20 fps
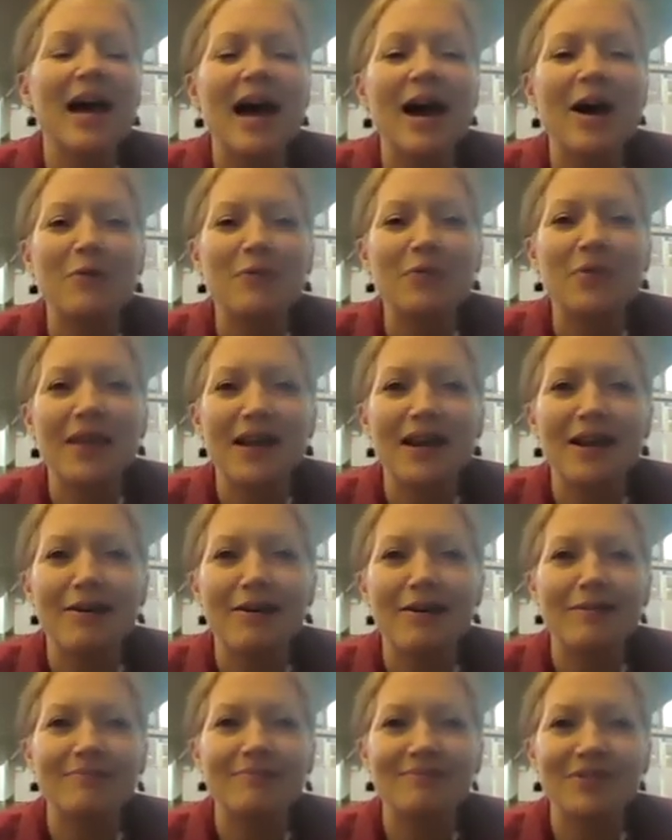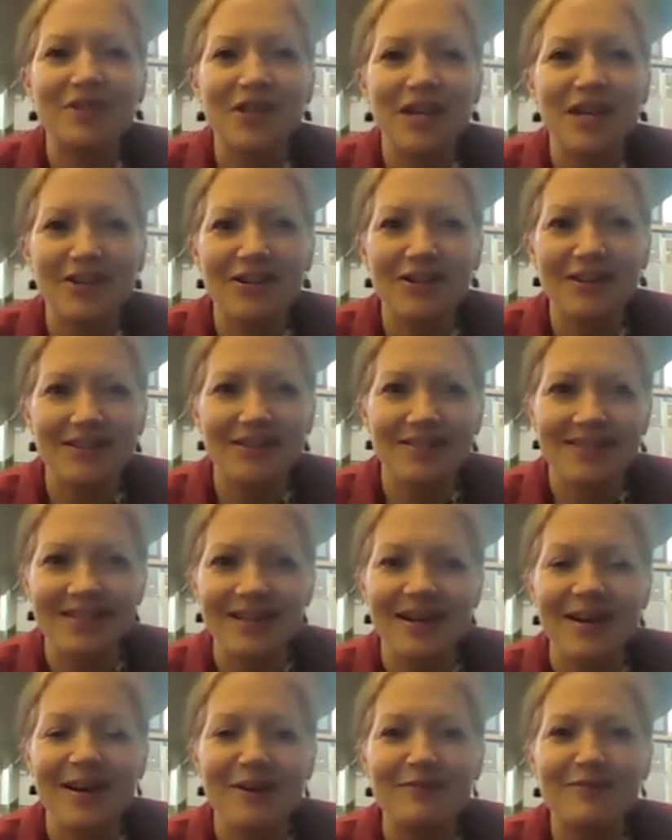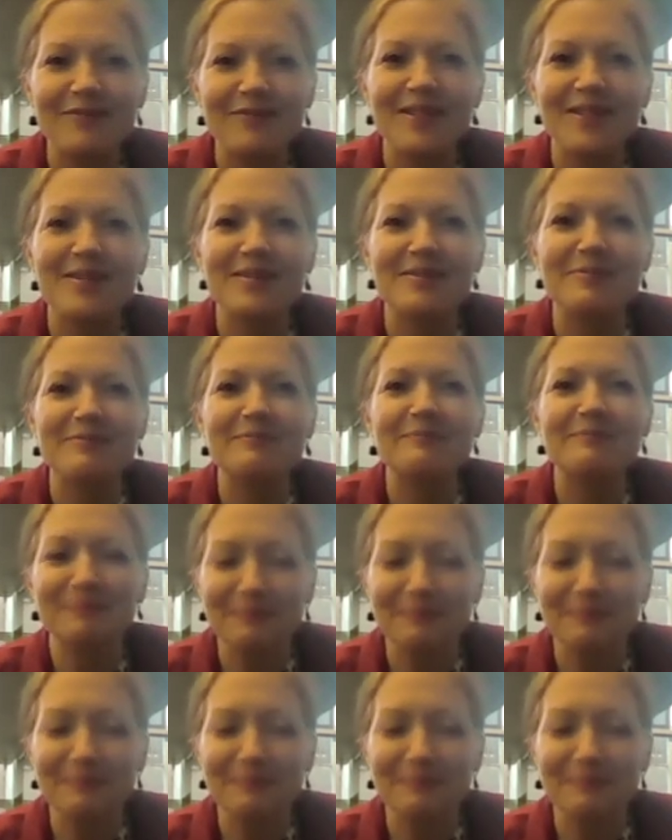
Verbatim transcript: out there sharing our stuff. So.